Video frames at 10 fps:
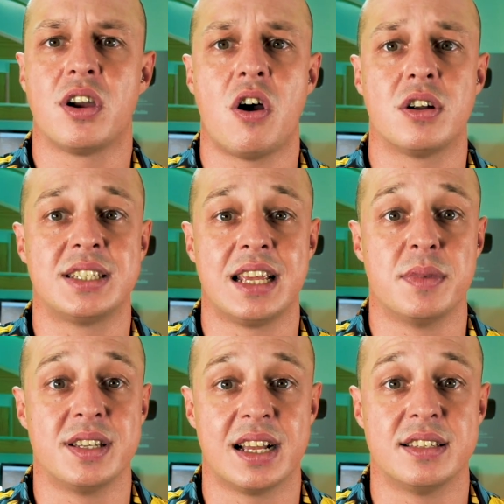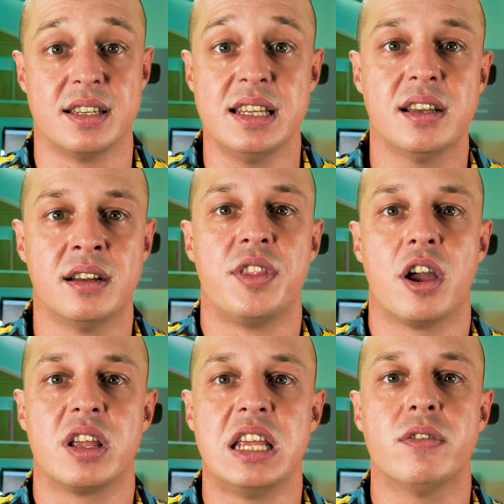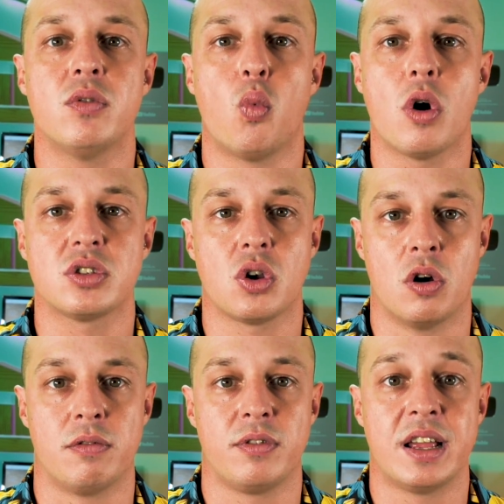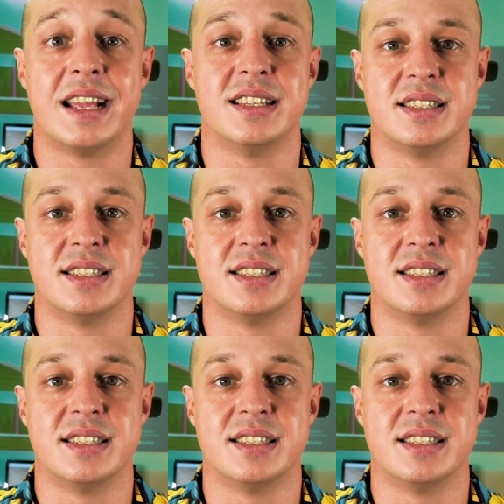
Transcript: a hard time in Tanzania, they are even worse off in